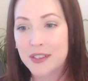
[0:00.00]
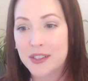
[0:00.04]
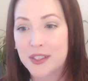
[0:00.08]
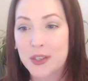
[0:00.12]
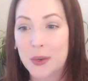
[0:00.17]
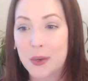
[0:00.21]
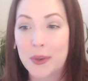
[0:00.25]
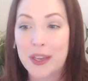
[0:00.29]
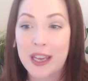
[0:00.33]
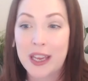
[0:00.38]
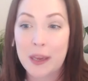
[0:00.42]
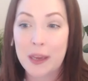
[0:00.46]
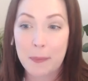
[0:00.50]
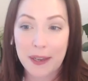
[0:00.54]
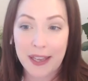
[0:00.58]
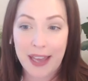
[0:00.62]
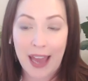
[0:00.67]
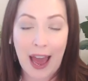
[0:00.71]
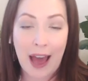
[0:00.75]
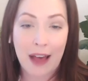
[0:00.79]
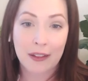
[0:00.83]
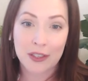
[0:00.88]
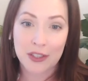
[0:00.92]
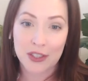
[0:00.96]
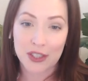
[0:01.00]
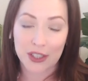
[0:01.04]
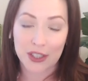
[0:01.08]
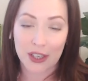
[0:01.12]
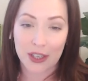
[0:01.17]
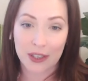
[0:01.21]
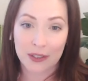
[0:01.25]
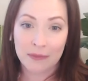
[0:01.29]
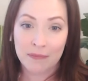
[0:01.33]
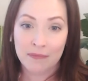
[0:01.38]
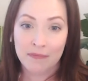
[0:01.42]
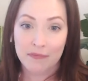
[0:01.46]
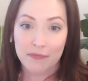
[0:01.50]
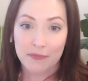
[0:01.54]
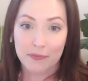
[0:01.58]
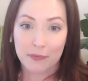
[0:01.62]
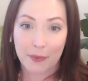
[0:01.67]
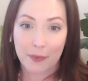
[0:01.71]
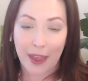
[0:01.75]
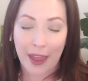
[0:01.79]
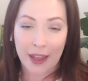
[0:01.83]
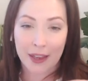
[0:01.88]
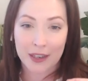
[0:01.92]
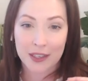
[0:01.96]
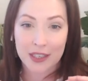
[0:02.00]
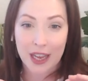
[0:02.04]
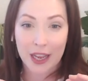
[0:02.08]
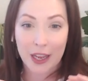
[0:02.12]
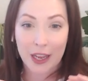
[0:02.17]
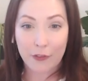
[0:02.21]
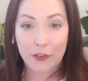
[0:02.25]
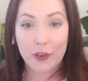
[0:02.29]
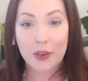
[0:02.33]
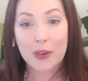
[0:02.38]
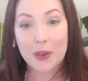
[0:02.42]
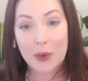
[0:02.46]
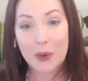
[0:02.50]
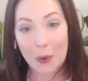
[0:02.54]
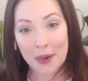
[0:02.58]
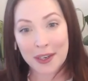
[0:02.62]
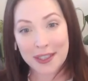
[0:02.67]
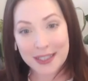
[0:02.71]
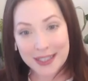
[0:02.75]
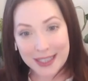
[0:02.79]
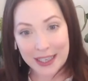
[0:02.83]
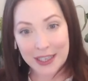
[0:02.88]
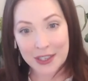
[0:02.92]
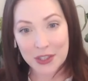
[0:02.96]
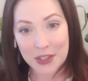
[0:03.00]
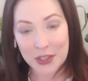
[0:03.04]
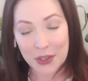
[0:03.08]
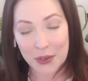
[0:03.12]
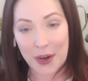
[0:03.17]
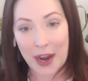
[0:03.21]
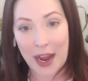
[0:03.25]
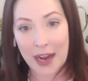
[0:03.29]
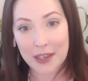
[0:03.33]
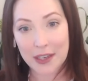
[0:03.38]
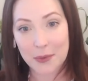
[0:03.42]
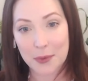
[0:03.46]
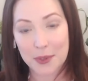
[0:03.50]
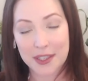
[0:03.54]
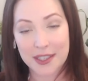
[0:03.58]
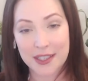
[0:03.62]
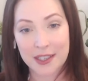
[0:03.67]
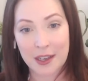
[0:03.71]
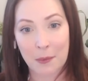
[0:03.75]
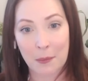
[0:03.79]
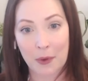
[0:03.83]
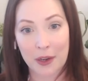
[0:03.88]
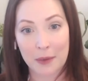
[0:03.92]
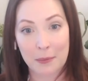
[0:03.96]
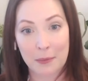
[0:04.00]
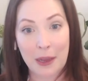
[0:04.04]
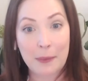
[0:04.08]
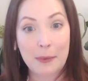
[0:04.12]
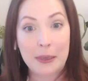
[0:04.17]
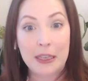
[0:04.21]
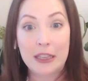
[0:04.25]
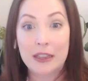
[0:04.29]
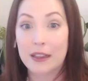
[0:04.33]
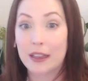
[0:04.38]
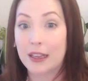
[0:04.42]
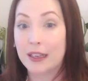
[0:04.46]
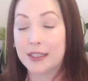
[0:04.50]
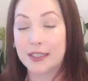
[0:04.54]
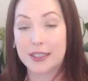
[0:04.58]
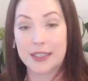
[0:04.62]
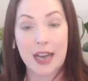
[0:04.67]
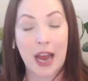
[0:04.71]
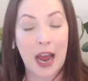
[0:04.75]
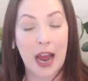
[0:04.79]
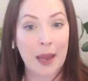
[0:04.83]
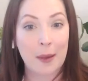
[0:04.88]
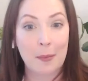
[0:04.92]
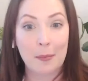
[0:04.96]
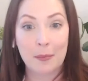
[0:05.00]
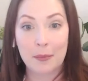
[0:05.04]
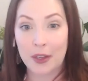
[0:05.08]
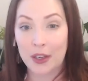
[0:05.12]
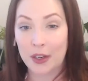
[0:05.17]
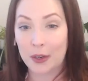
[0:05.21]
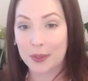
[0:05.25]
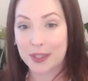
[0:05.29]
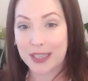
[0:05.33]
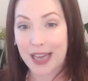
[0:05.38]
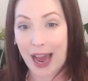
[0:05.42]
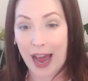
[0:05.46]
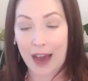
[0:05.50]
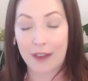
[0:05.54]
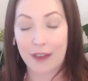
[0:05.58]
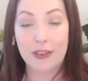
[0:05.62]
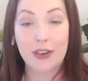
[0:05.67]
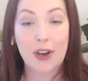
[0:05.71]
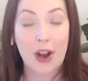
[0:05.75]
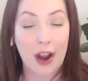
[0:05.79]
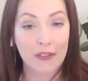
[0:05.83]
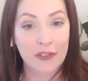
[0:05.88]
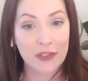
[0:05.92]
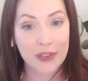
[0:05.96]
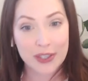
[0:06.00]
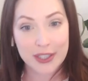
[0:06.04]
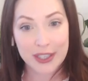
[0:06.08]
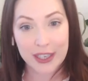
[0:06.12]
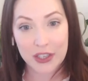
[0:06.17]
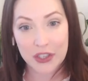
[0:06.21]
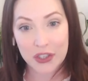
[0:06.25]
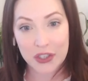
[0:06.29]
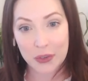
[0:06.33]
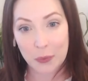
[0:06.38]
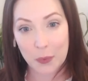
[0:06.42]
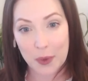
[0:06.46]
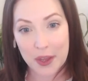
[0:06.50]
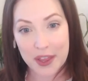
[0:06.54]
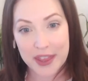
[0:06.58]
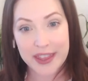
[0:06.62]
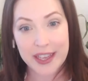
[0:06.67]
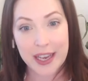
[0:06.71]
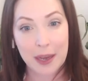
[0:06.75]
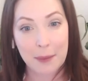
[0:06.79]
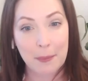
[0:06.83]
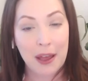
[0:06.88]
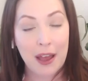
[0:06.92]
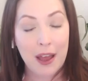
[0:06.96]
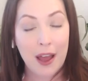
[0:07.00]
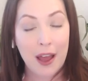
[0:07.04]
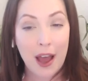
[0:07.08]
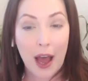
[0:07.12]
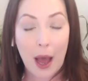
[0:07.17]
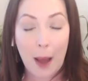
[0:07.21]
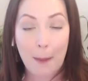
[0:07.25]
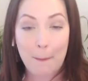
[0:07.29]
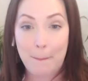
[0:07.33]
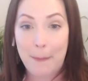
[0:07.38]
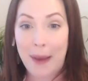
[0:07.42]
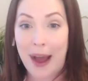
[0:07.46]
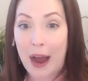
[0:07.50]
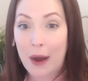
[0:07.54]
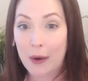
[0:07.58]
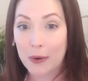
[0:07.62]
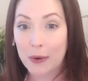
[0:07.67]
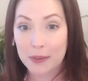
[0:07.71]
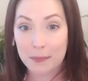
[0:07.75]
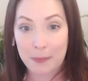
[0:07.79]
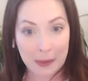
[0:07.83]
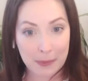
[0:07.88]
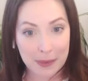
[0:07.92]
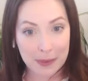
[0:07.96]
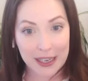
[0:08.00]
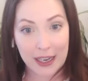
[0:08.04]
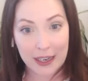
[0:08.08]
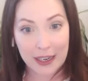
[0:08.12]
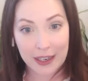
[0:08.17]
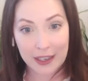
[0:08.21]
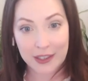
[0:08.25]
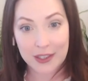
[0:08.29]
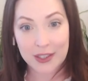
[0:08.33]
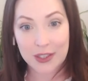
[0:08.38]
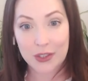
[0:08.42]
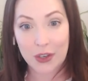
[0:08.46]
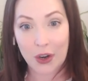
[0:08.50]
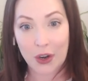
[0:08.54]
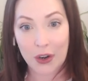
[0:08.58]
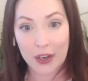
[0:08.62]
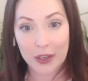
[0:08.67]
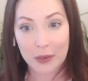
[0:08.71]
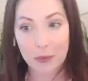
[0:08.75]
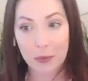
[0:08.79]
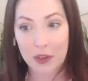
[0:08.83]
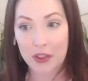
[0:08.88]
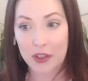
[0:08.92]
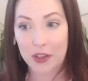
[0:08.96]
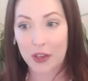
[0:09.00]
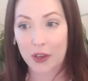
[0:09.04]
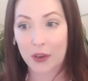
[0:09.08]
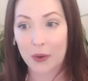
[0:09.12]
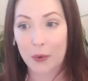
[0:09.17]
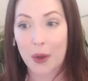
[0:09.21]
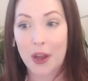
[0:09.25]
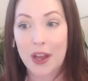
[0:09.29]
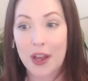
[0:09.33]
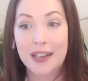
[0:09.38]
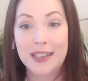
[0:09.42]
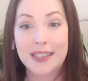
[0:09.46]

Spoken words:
So keep a calendar. And if you're going to interact with someone, maybe it's time, you know, to have a conversation with them about maybe getting started with you.